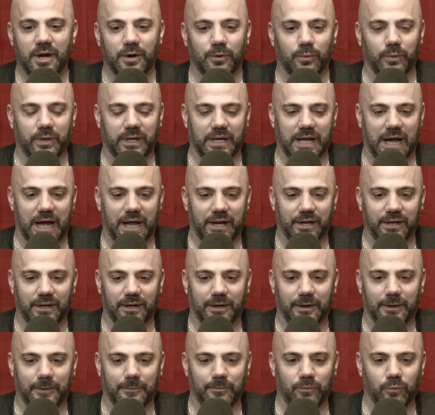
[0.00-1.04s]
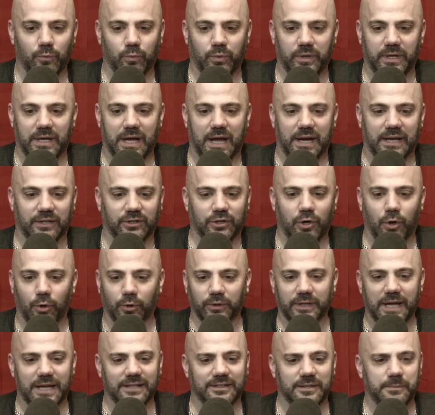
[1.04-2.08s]
We got a
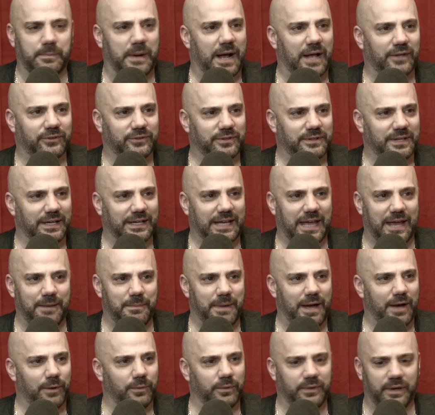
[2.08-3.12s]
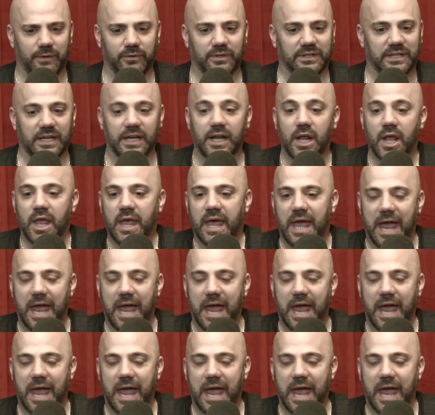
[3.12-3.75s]
cold antipasta that came out with everything.